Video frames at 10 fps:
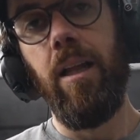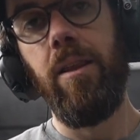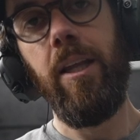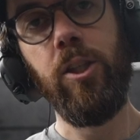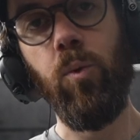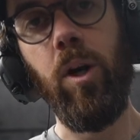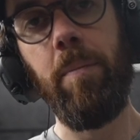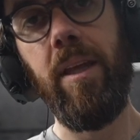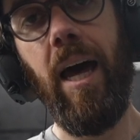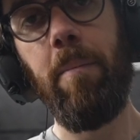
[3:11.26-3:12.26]
This wouldn't
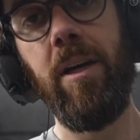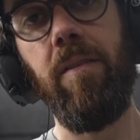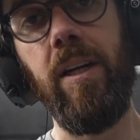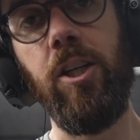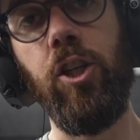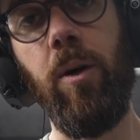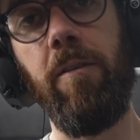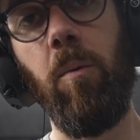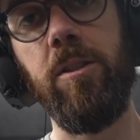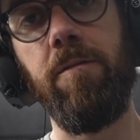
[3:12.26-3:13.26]
be that big of an issue if
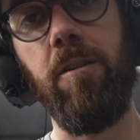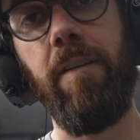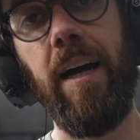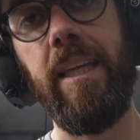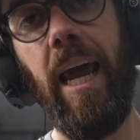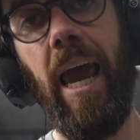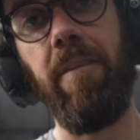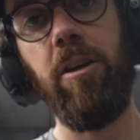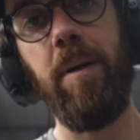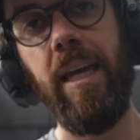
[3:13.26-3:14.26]
it wasn't for the fact that
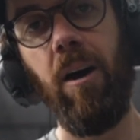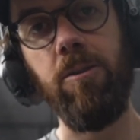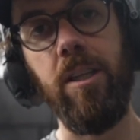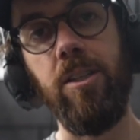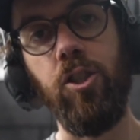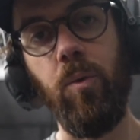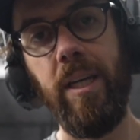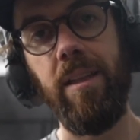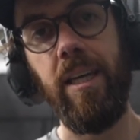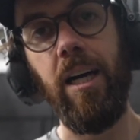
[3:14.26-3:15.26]
everybody else is doing
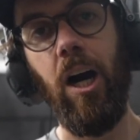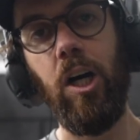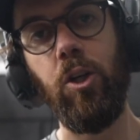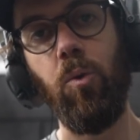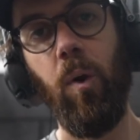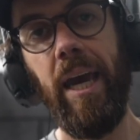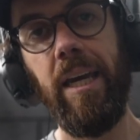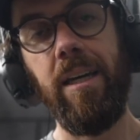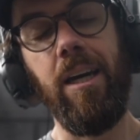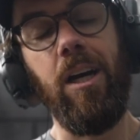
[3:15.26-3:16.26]
it the other
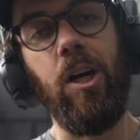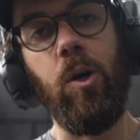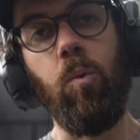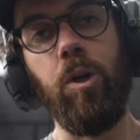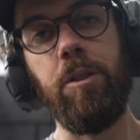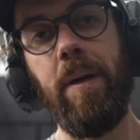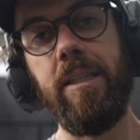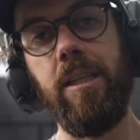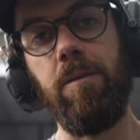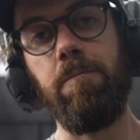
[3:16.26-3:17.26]
way, which
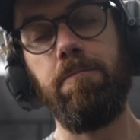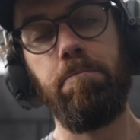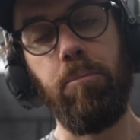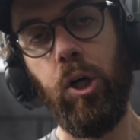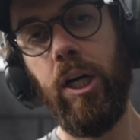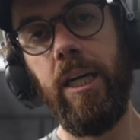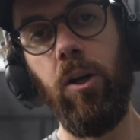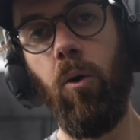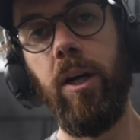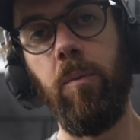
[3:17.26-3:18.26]
makes it pretty
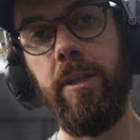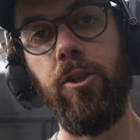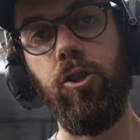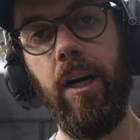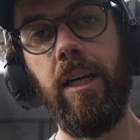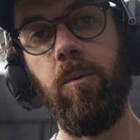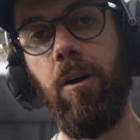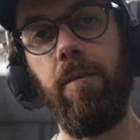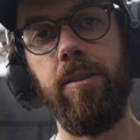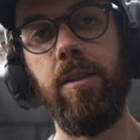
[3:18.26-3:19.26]
annoying when you're training, when
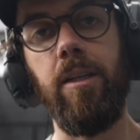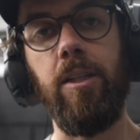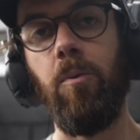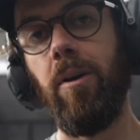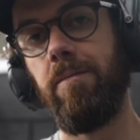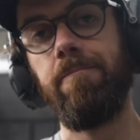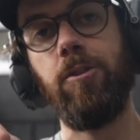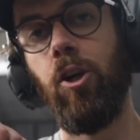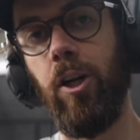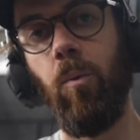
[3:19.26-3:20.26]
all of a sudden you want to
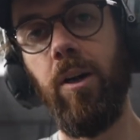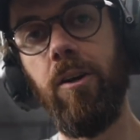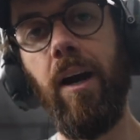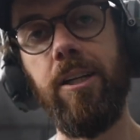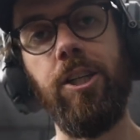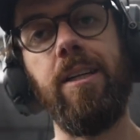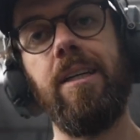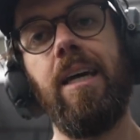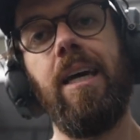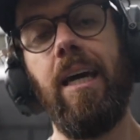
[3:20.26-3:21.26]
turn it one direction
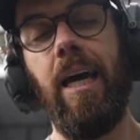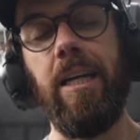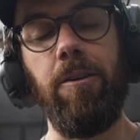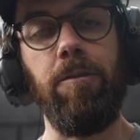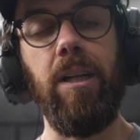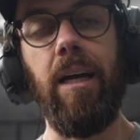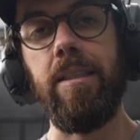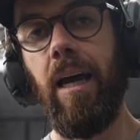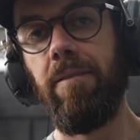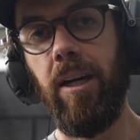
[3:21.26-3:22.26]
and you
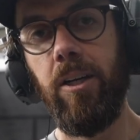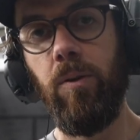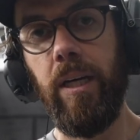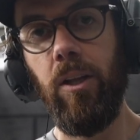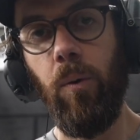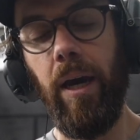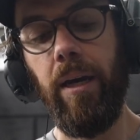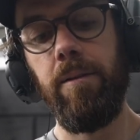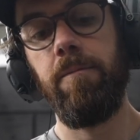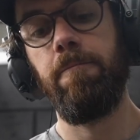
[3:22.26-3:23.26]
realize I've got to go the other
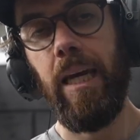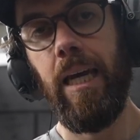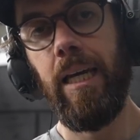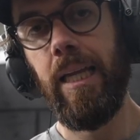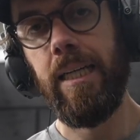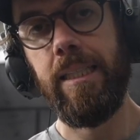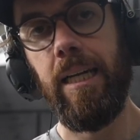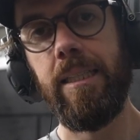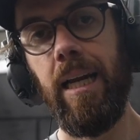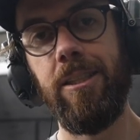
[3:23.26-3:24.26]
way. And like I said,
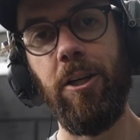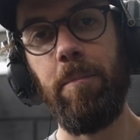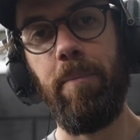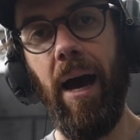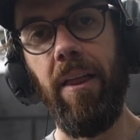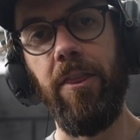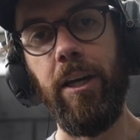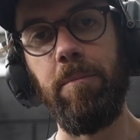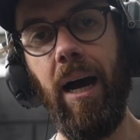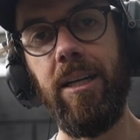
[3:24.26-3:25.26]
it's not necessarily a bad
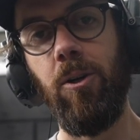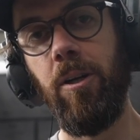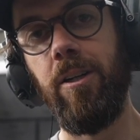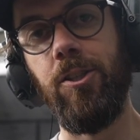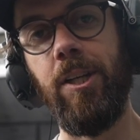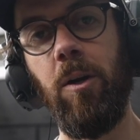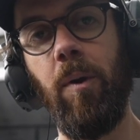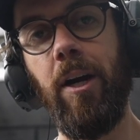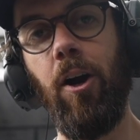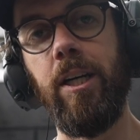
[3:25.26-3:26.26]
thing, but I don't understand
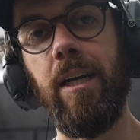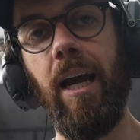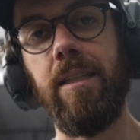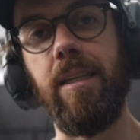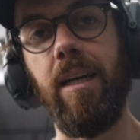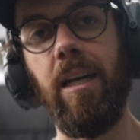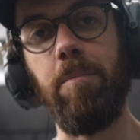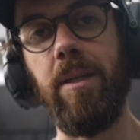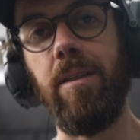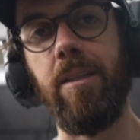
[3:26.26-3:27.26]
why ARKEN has to kind of
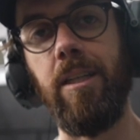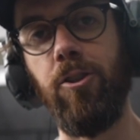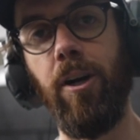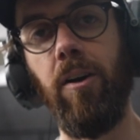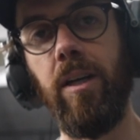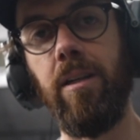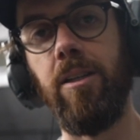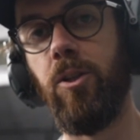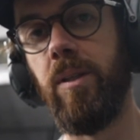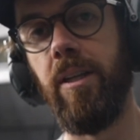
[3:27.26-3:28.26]
be the contrarian and
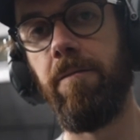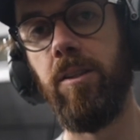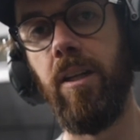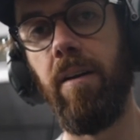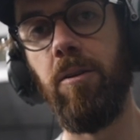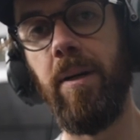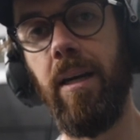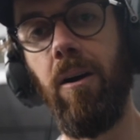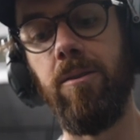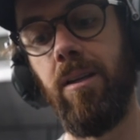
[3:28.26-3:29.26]
do it different than everybody
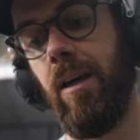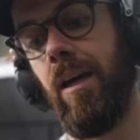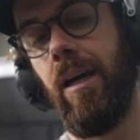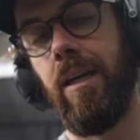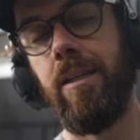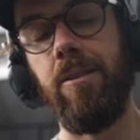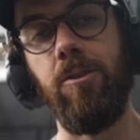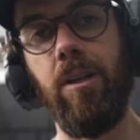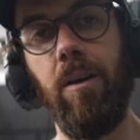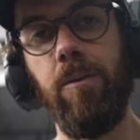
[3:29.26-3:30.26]
else, because
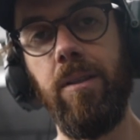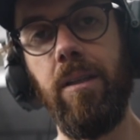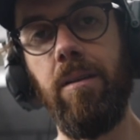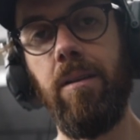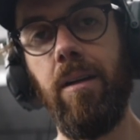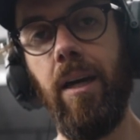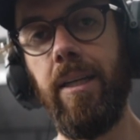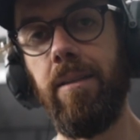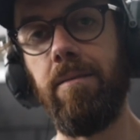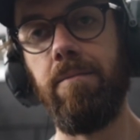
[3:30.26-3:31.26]
there's not really
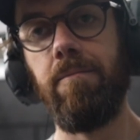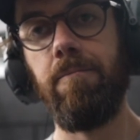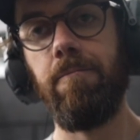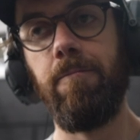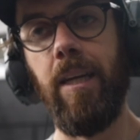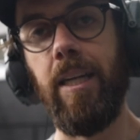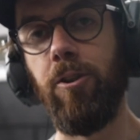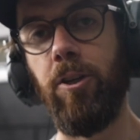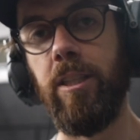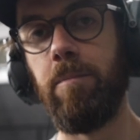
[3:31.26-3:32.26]
any
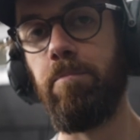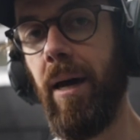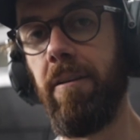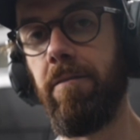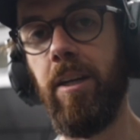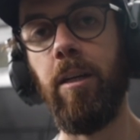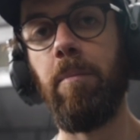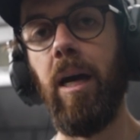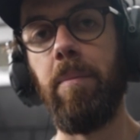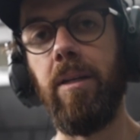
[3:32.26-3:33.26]
increased benefit, in
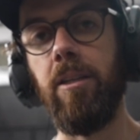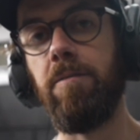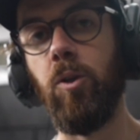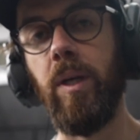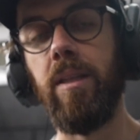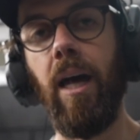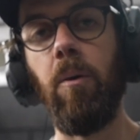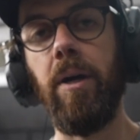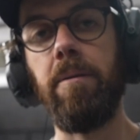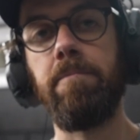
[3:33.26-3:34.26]
my opinion, of doing it
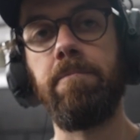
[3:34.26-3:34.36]
that way.